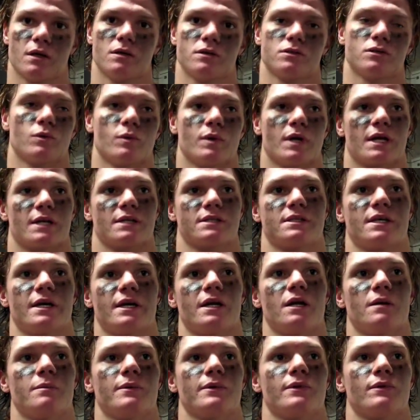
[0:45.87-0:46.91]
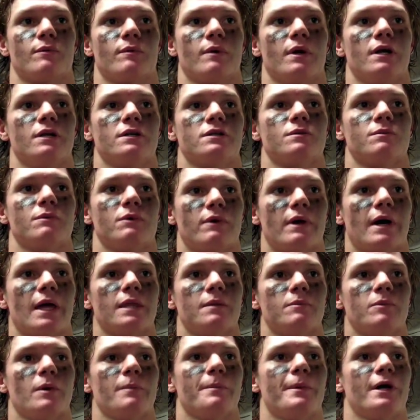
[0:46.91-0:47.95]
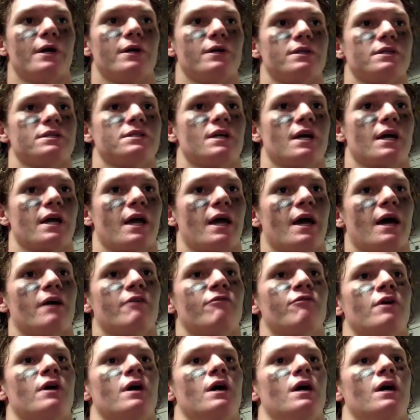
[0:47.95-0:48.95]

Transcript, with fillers: So we got to set it up with the run. So we ran the ball better in the second half.